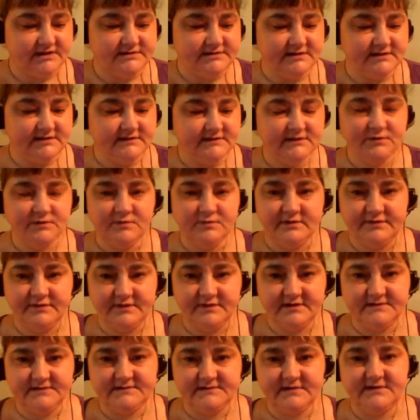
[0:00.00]
Dealing with
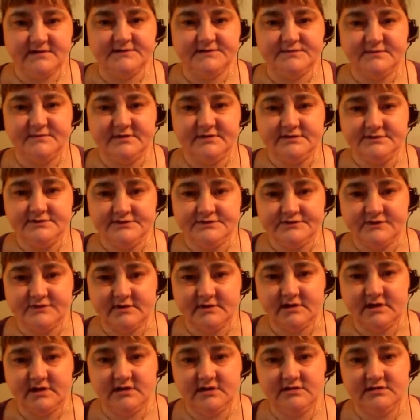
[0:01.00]
judgments
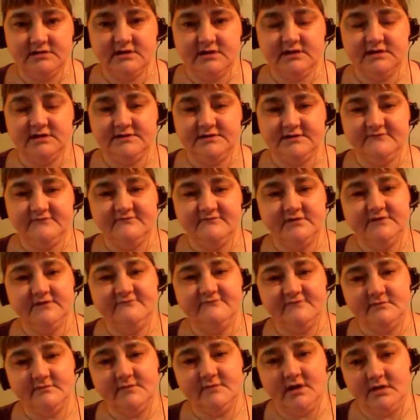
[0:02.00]
and negativity
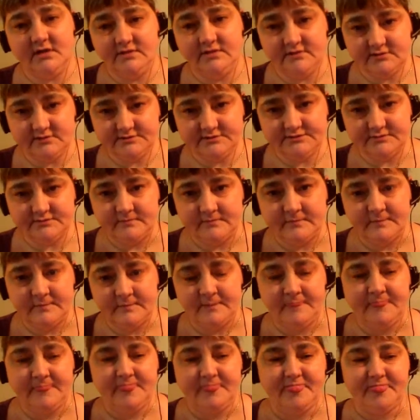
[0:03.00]
from others.
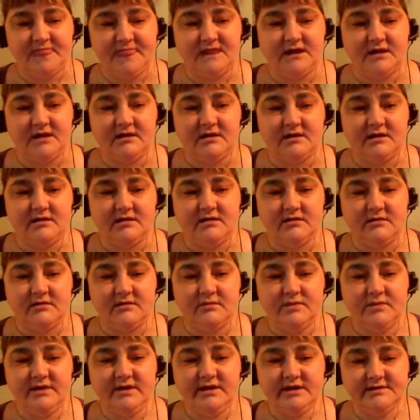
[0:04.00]

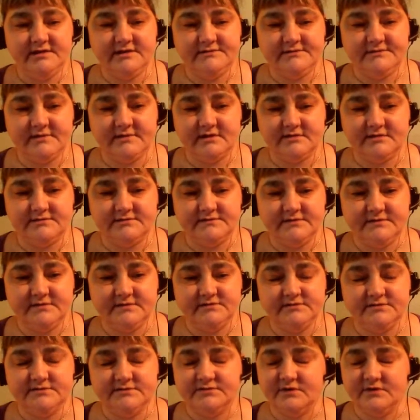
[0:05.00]
We get judged
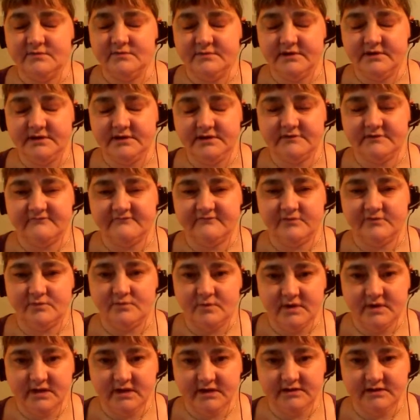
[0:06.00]
in so many
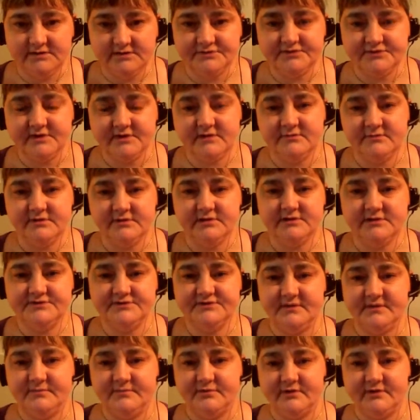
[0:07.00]
different ways. I'm going to
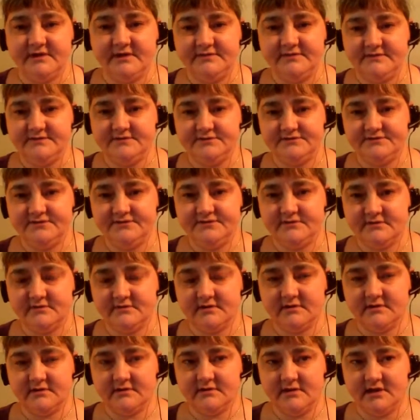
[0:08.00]
separate this
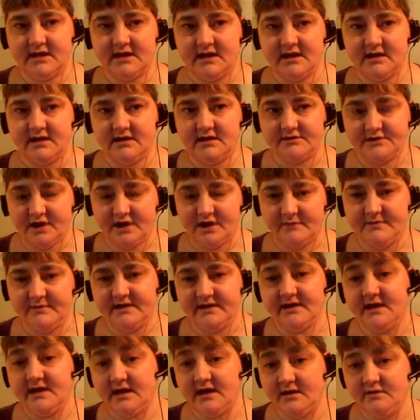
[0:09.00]

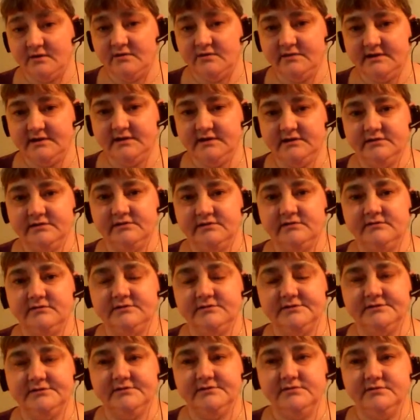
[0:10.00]
topic out
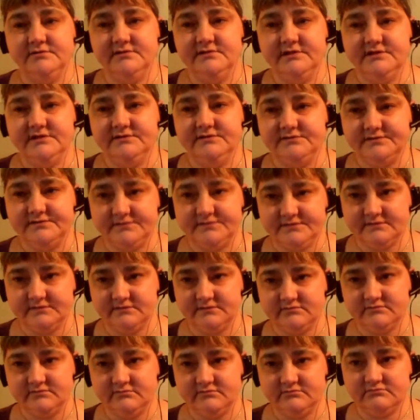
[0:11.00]
into each
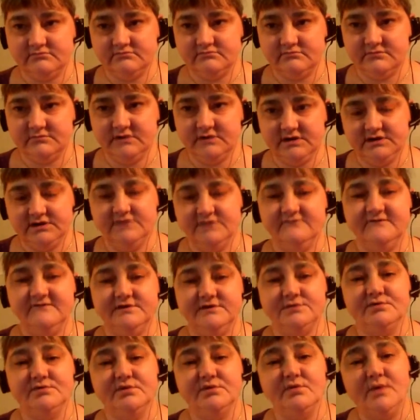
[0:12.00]

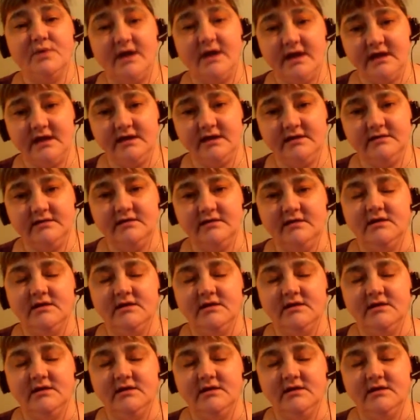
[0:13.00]
individual way,